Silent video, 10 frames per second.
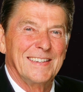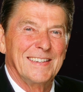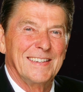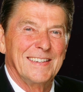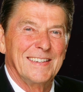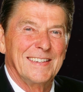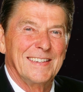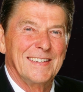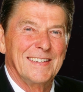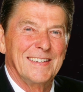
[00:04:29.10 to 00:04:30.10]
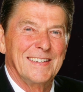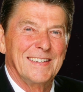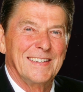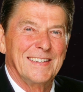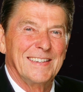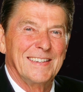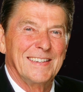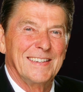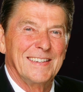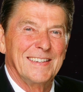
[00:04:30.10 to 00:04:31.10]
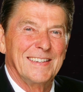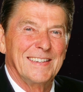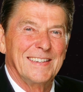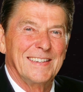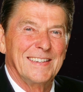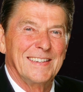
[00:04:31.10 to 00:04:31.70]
(no one is talking)